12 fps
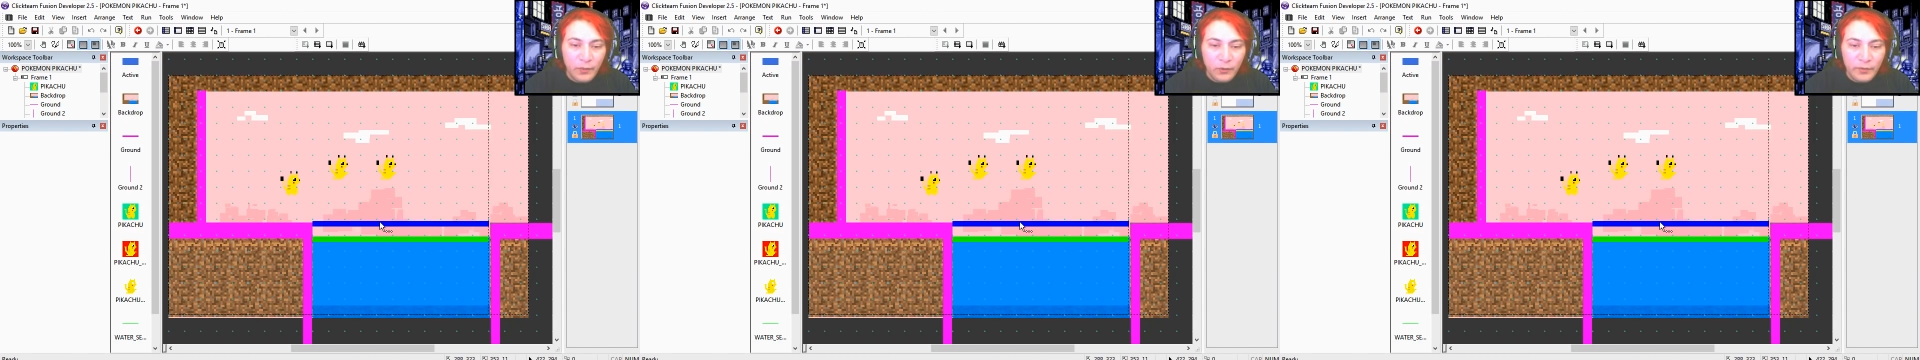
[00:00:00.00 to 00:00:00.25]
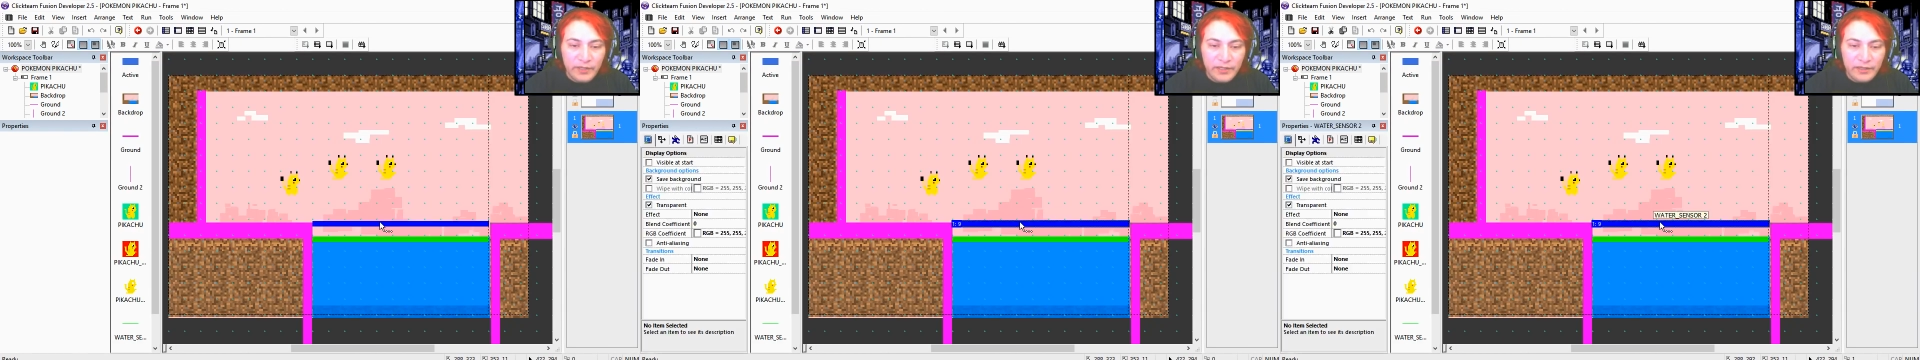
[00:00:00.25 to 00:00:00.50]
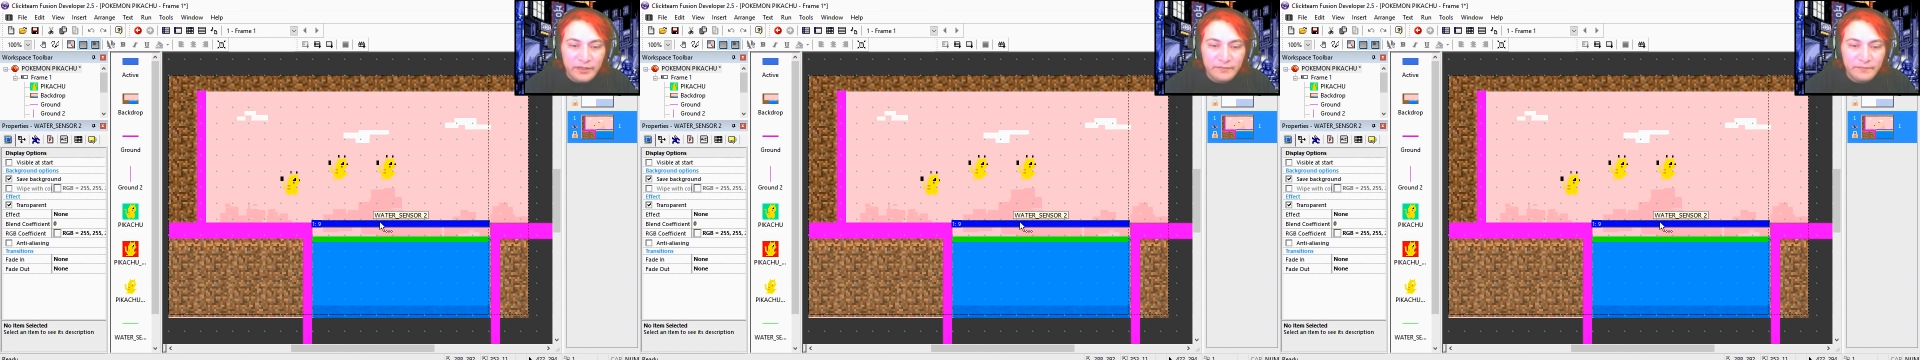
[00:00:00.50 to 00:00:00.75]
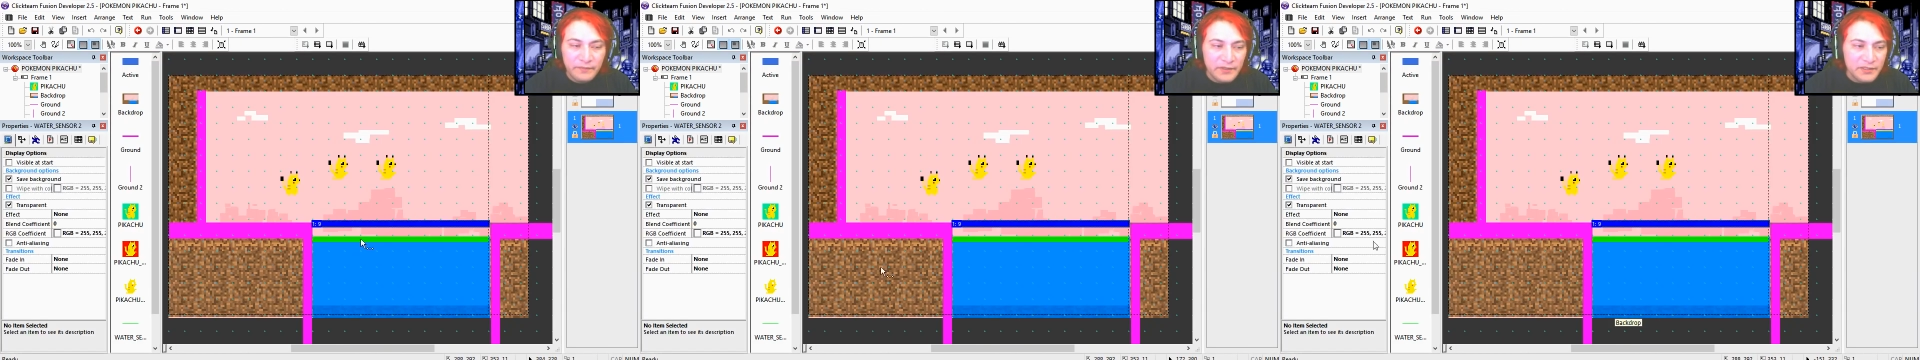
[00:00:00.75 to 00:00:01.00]
over here.
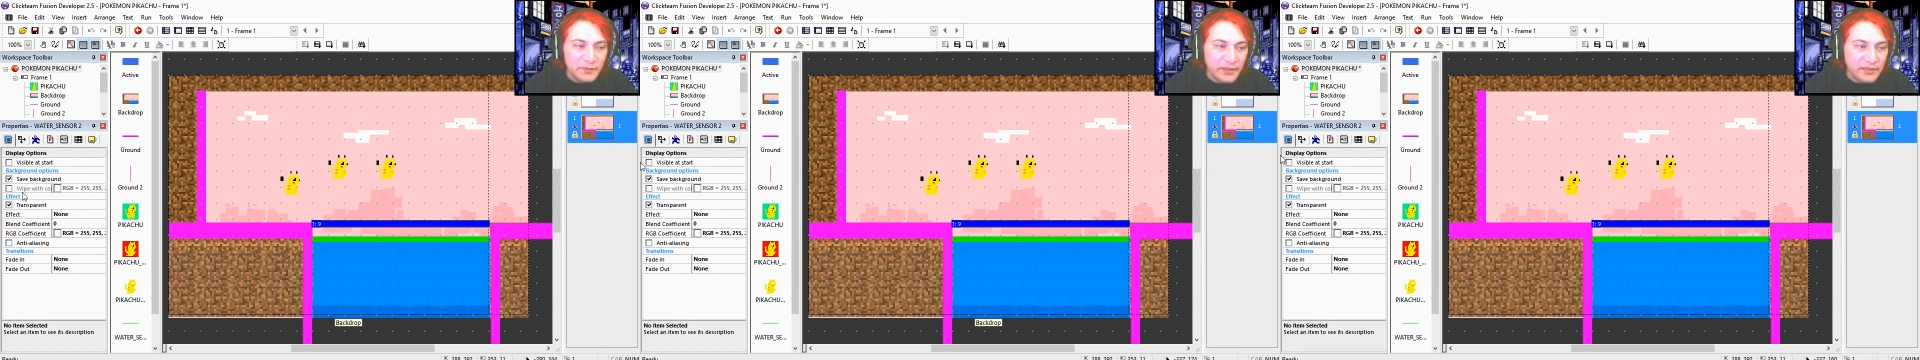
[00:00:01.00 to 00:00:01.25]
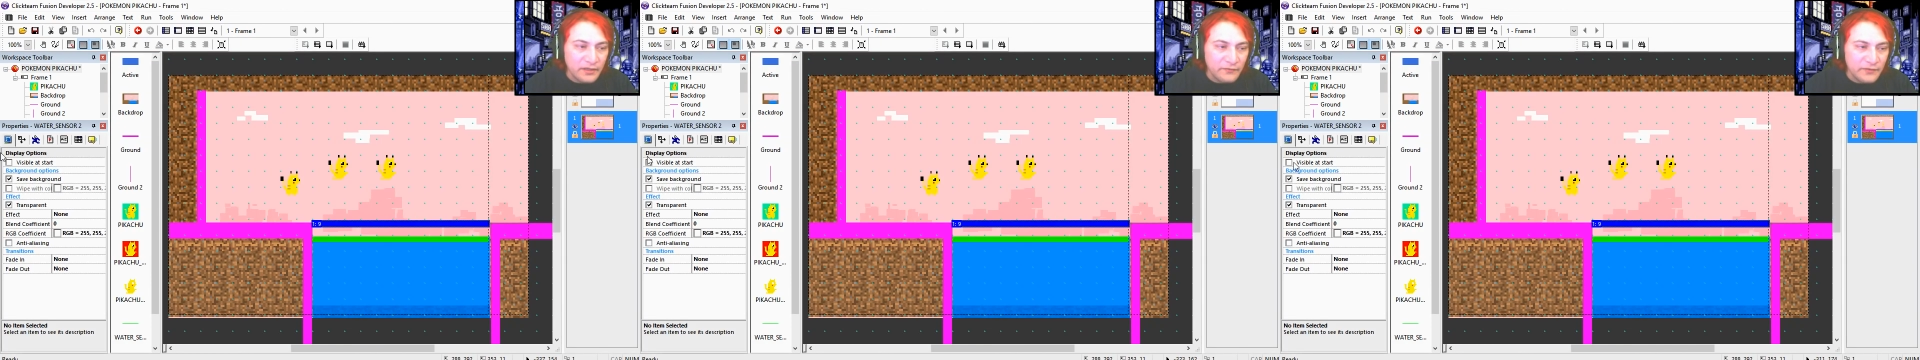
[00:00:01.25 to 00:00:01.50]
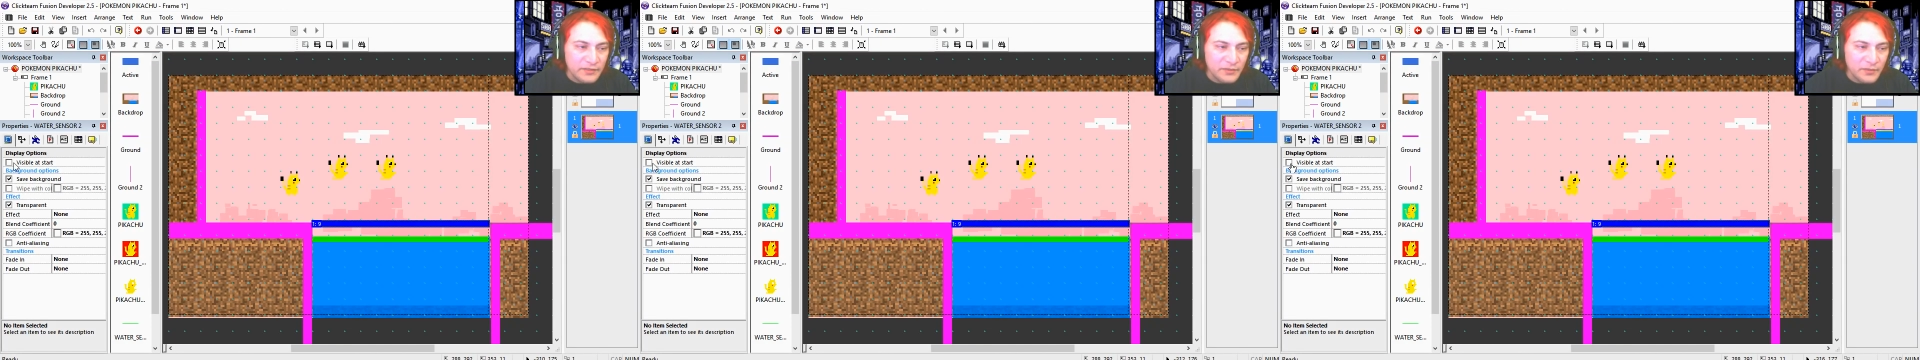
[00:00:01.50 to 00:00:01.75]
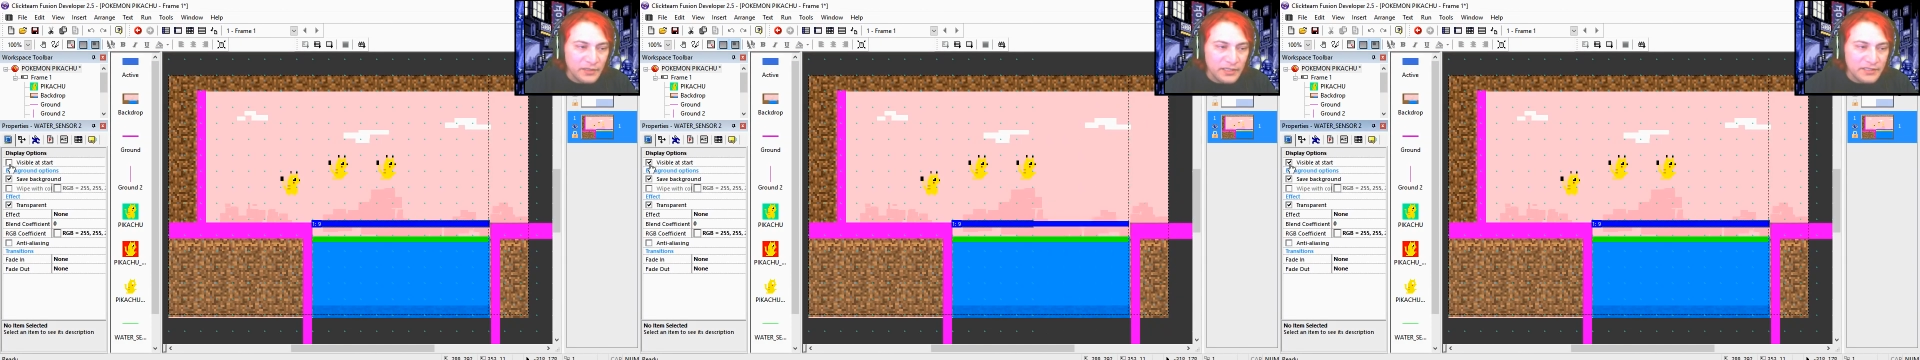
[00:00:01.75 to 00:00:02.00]
Let's make that
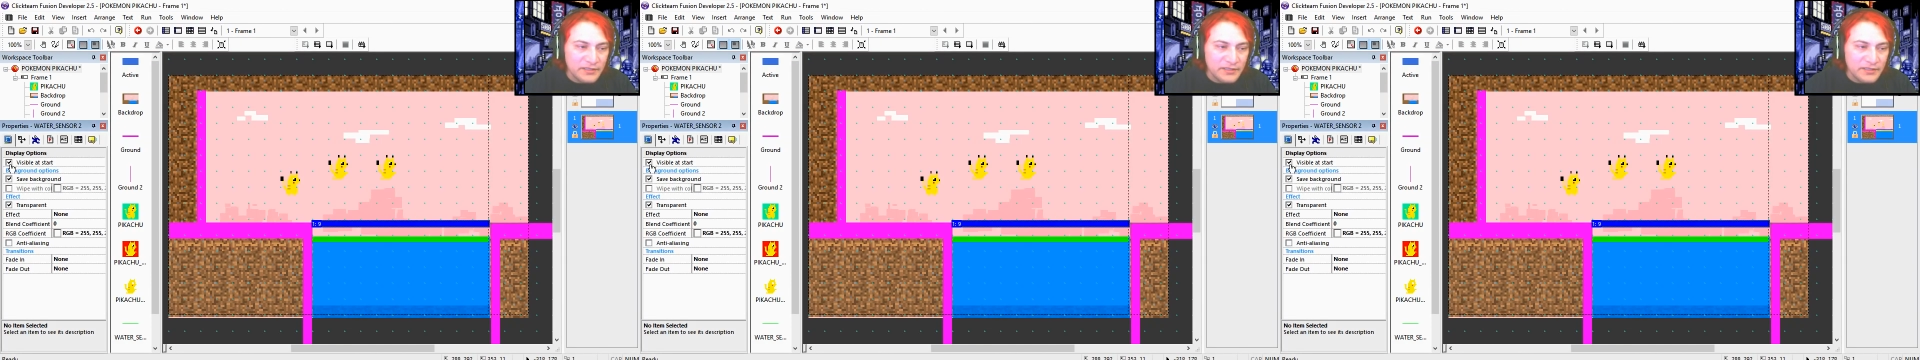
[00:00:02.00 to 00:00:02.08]
visible at